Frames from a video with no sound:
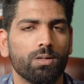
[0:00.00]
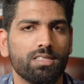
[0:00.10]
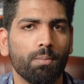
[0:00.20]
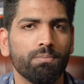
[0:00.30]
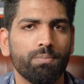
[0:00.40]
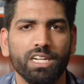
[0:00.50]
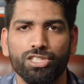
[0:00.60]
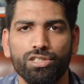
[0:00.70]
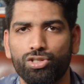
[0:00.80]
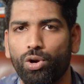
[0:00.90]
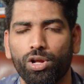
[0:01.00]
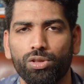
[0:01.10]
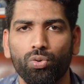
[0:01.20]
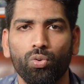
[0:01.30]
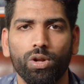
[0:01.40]
on some pictures shot on
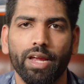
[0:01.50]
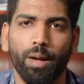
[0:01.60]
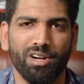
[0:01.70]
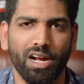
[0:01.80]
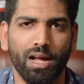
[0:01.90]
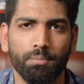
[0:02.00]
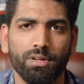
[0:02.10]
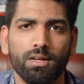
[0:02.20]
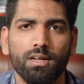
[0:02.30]
the Google Camera app.